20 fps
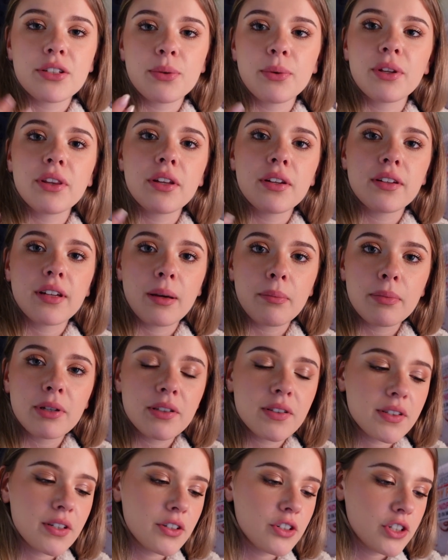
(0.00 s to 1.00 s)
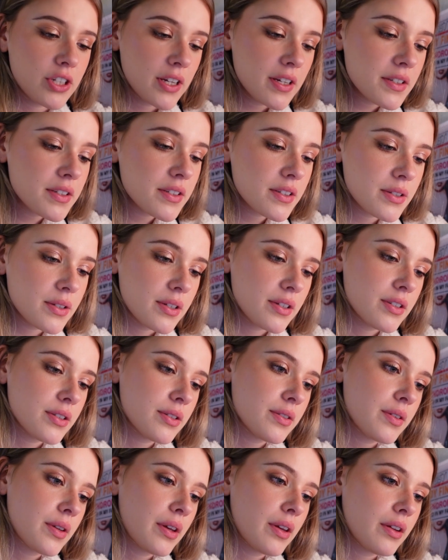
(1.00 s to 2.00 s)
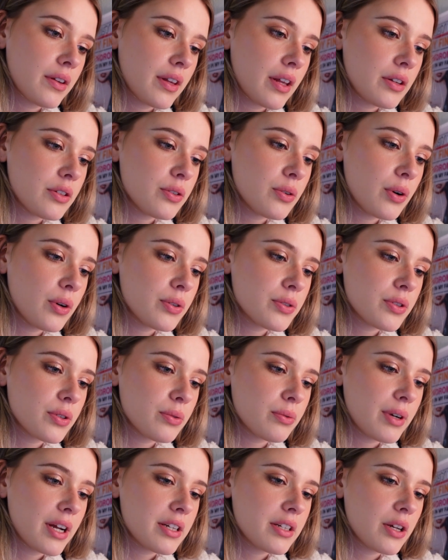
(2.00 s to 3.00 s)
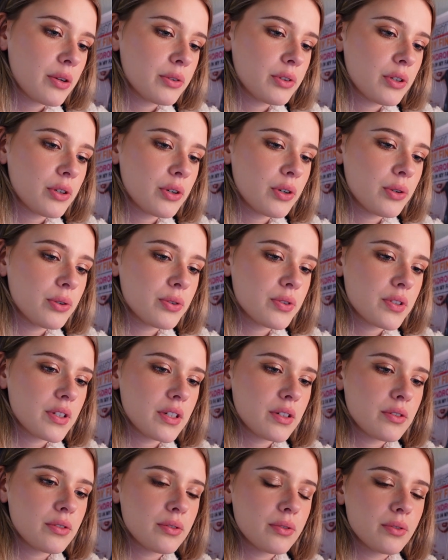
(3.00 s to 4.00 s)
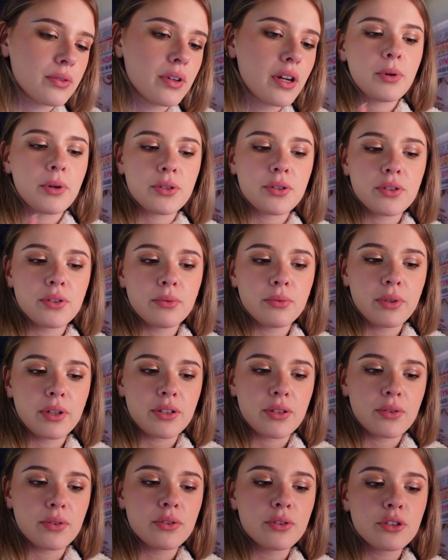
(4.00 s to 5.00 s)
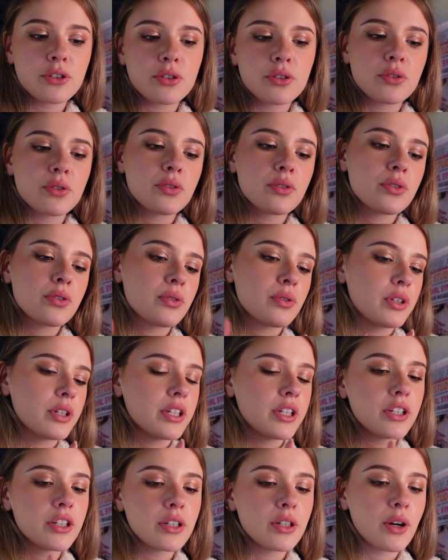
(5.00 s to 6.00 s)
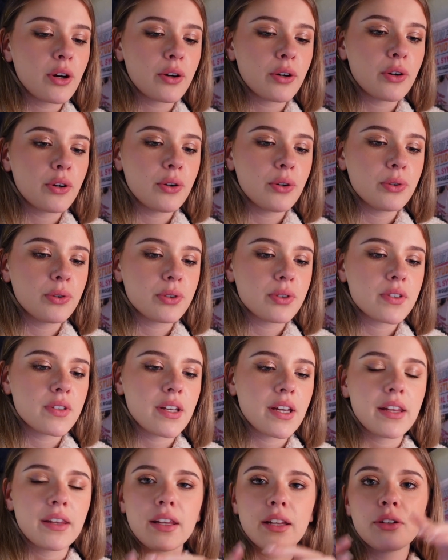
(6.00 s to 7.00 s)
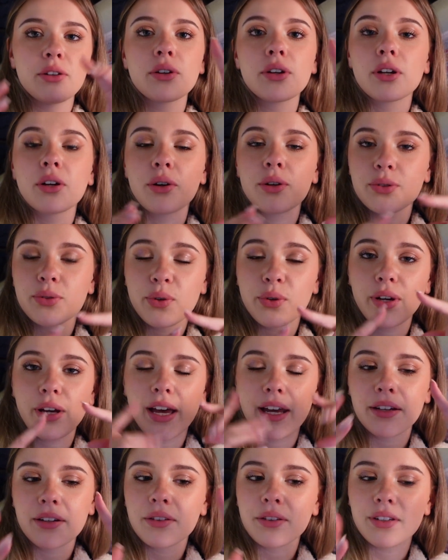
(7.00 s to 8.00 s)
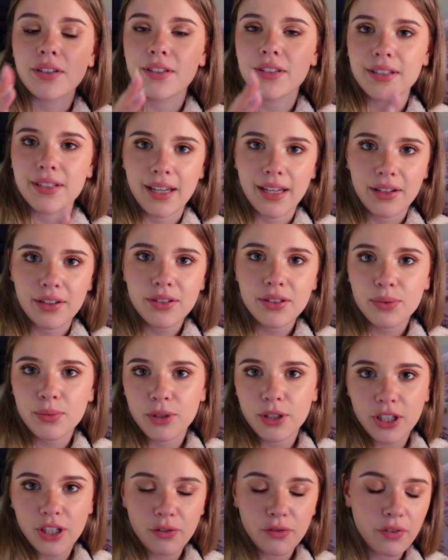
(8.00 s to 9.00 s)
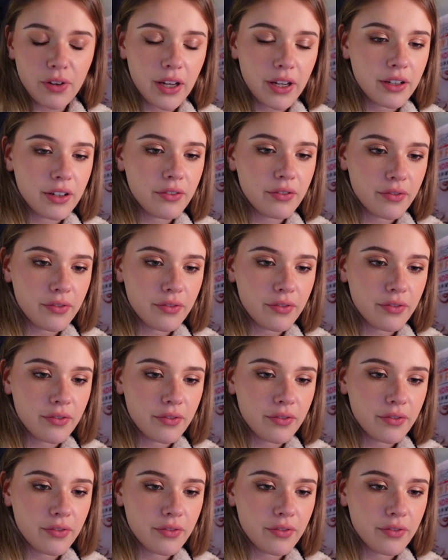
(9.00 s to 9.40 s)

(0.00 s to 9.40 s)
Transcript: So what the template suggests is that you also write down your goals into personal resolutions or year-long goals, and then you can also edit the status, which I find